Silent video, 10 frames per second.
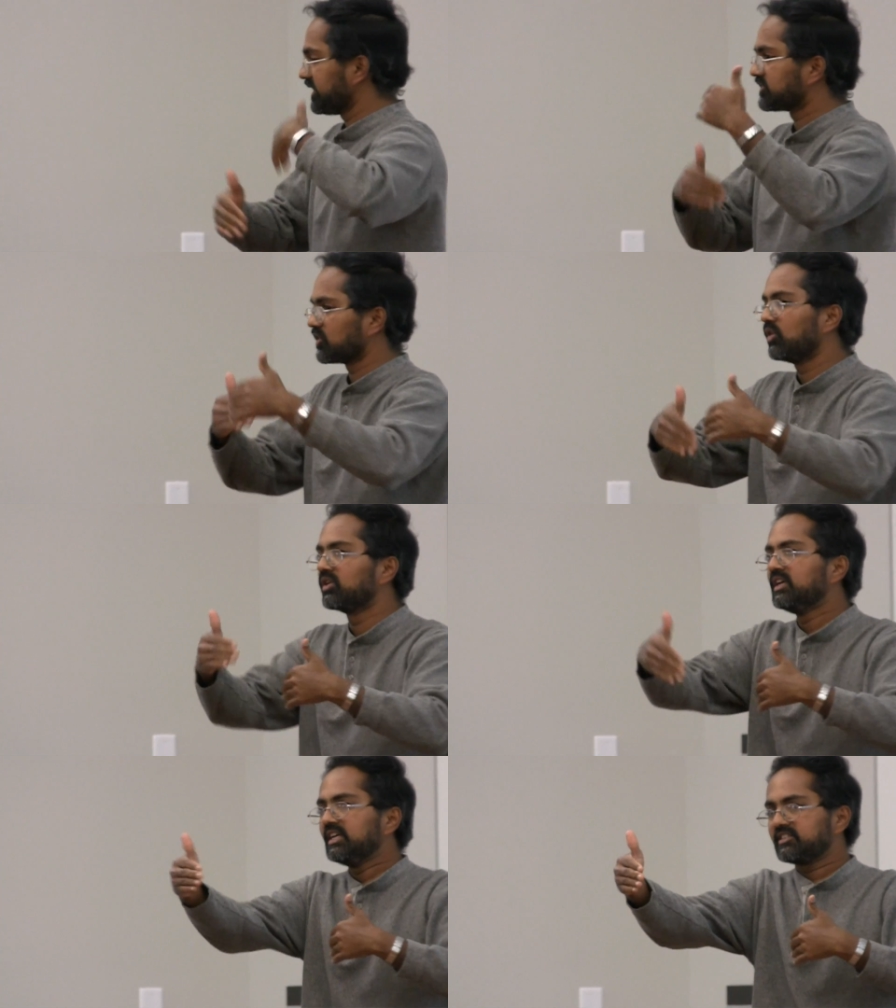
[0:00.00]
Okay, this
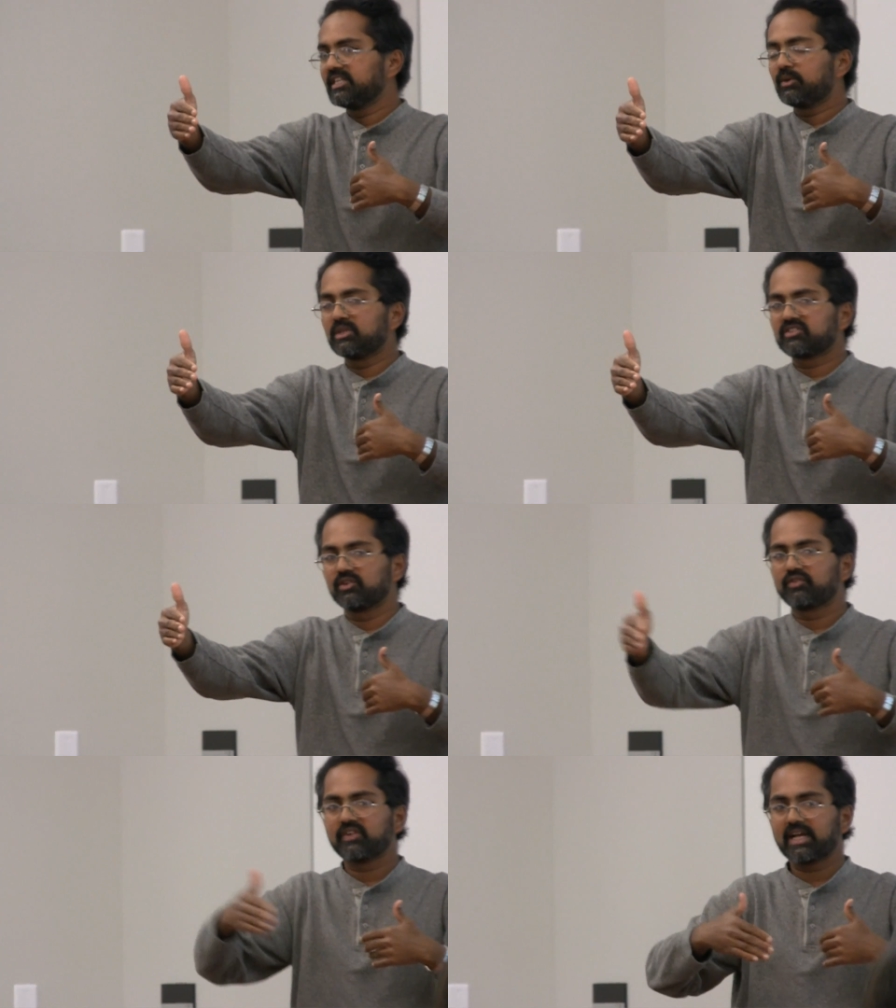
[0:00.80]
whole sequence
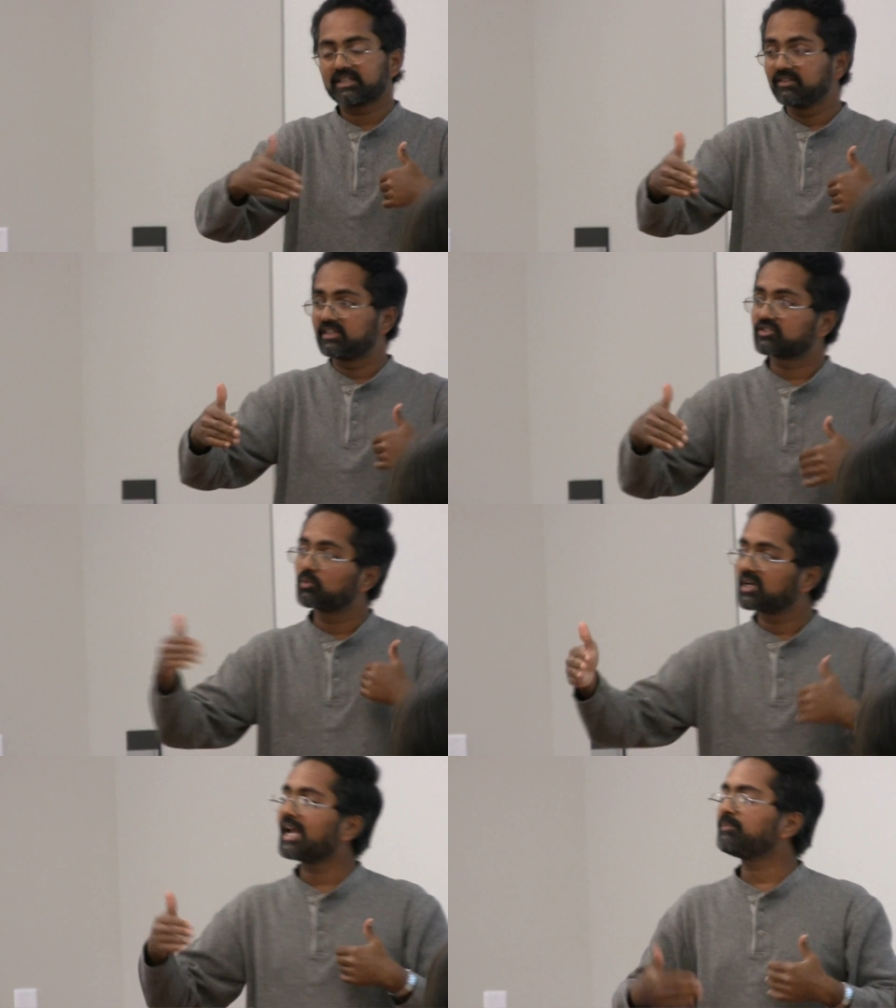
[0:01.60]
of activities.
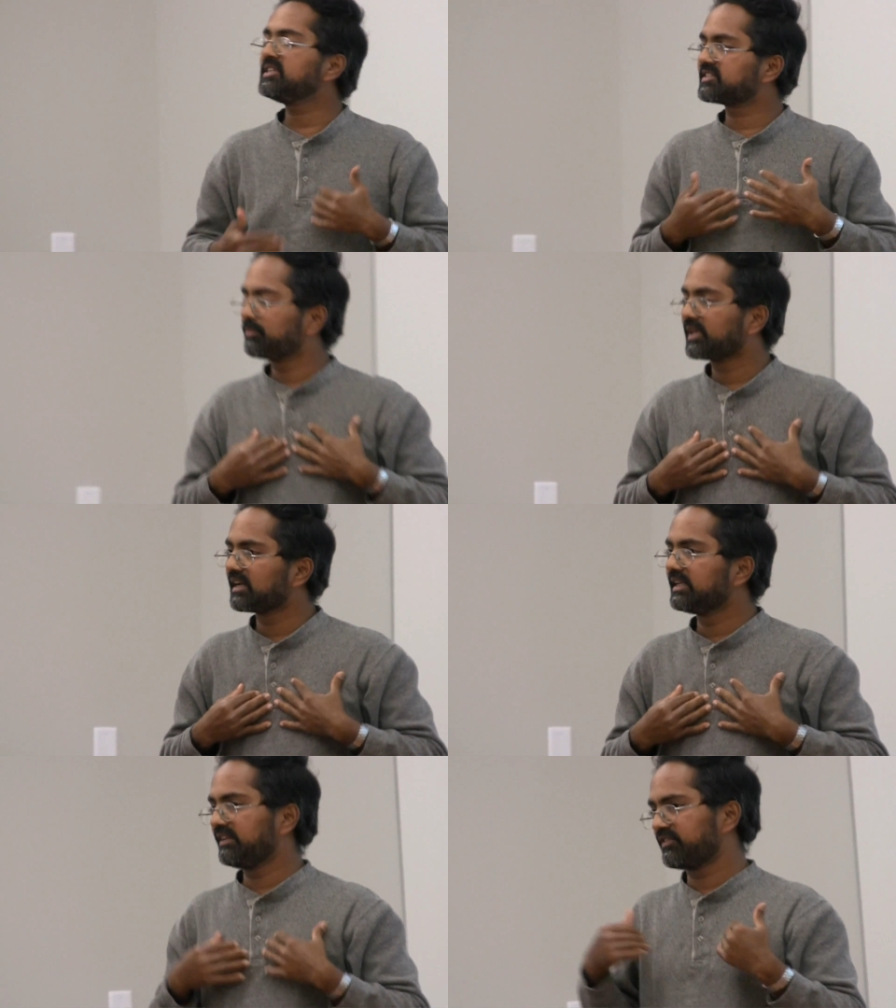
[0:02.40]
So what happens
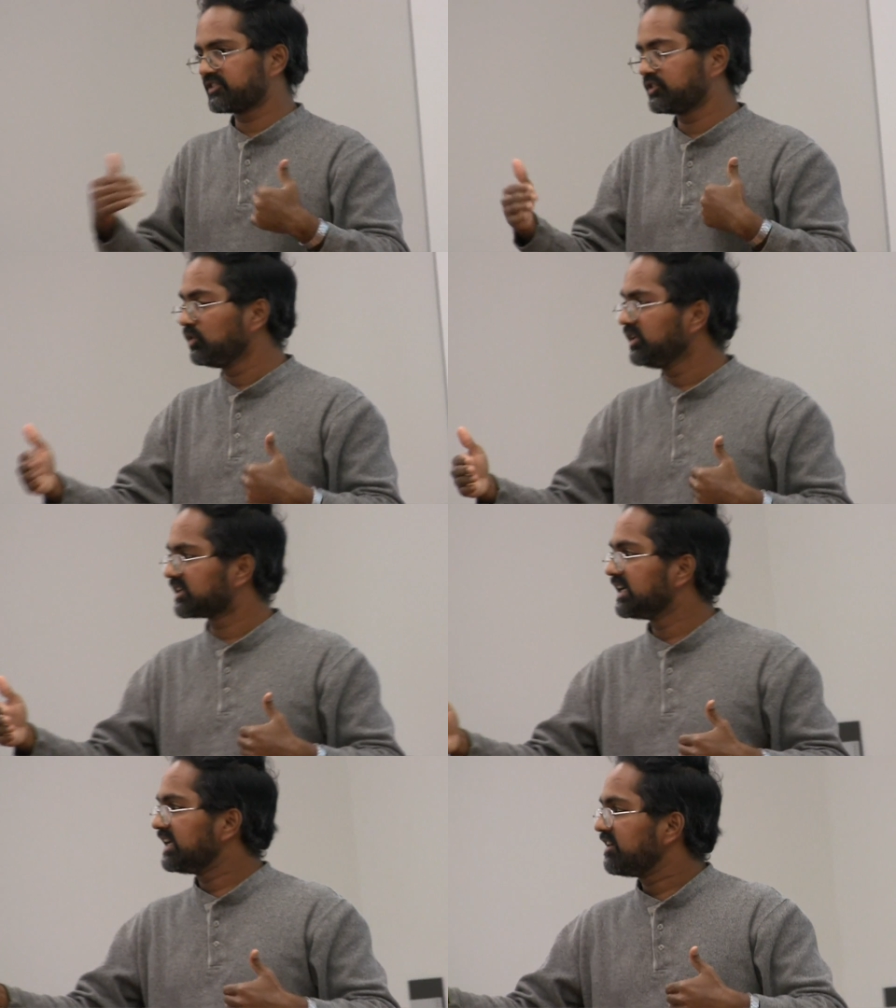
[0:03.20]
typically if a
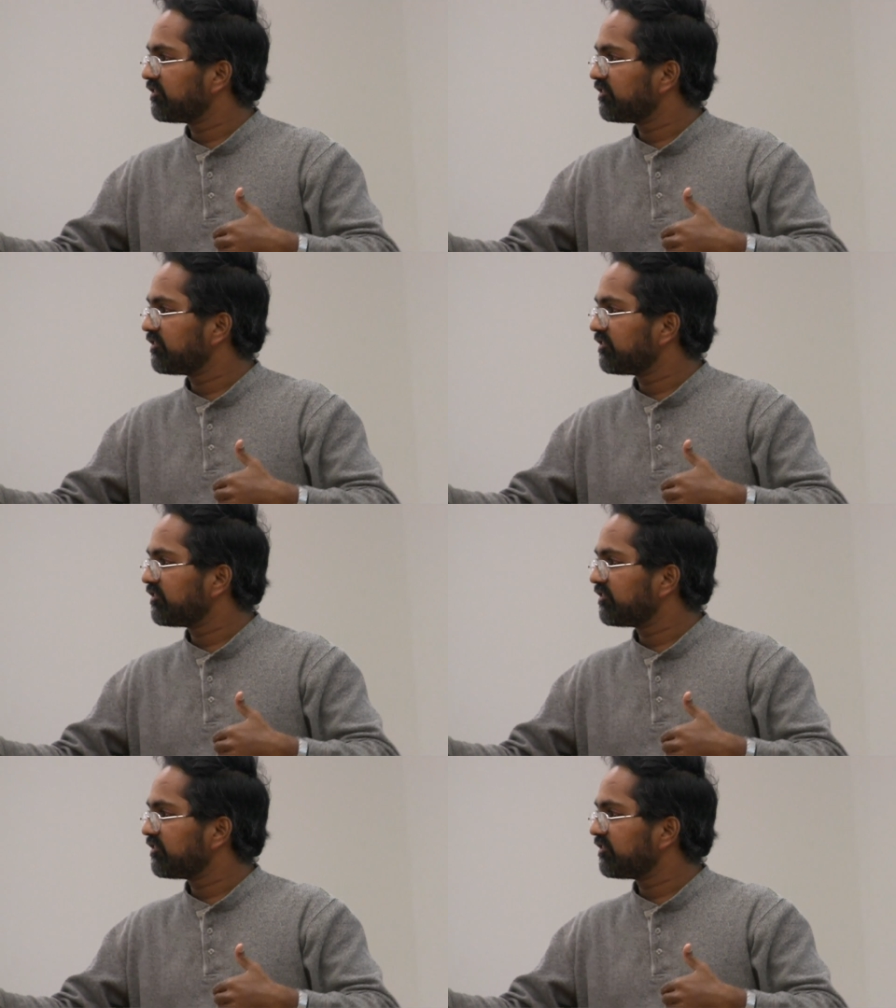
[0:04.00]
student